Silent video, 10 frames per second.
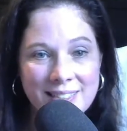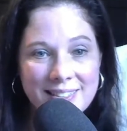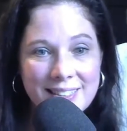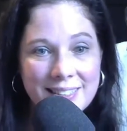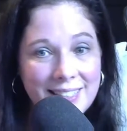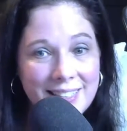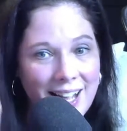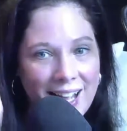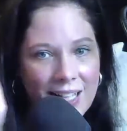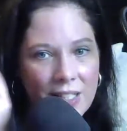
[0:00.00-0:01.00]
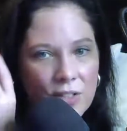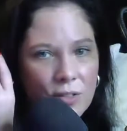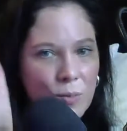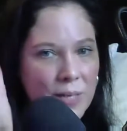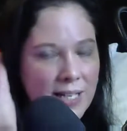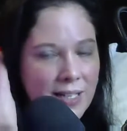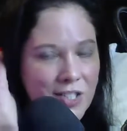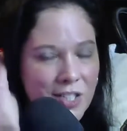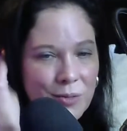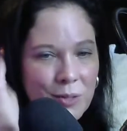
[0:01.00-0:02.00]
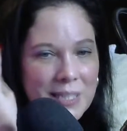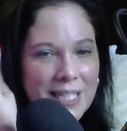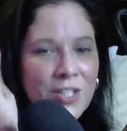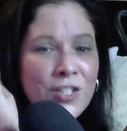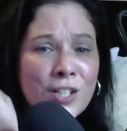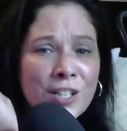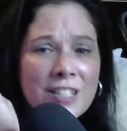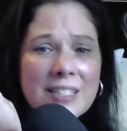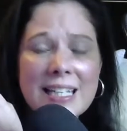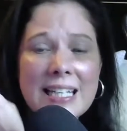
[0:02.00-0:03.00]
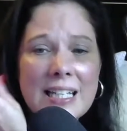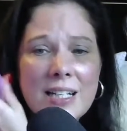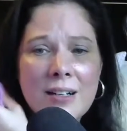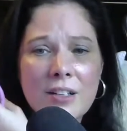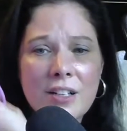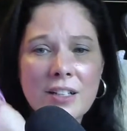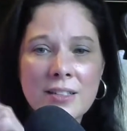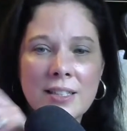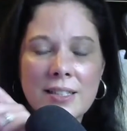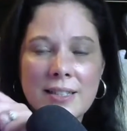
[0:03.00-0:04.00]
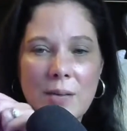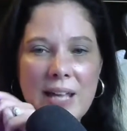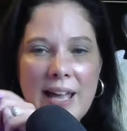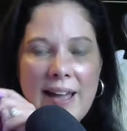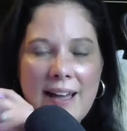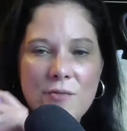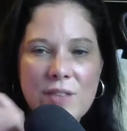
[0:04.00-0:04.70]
da, da, da, you'll win a Jungle Room t-shirt, any color that we have.